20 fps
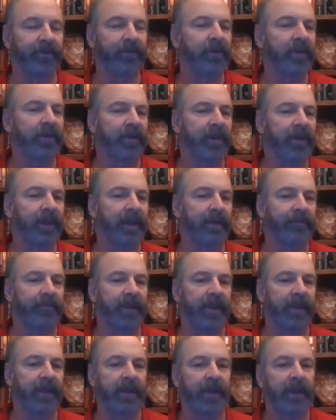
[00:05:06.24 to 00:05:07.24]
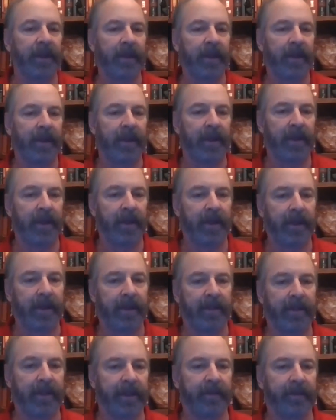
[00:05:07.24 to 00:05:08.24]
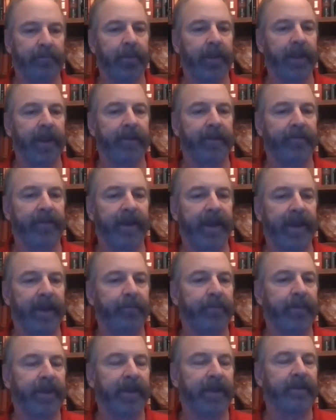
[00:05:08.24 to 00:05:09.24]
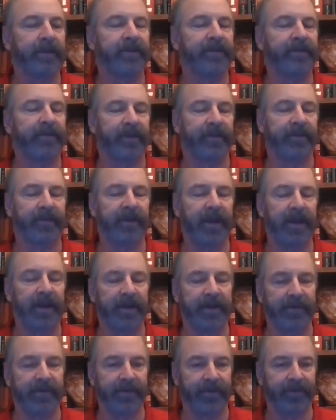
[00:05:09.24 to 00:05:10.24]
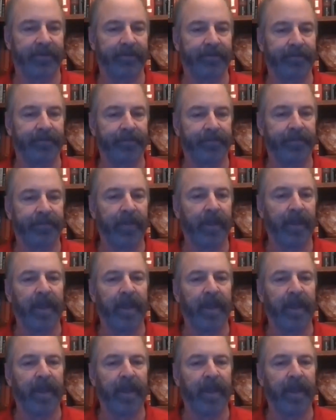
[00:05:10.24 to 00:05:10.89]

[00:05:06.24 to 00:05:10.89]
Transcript: you can think of the plane of the net being 16 inches. Mm-hmm.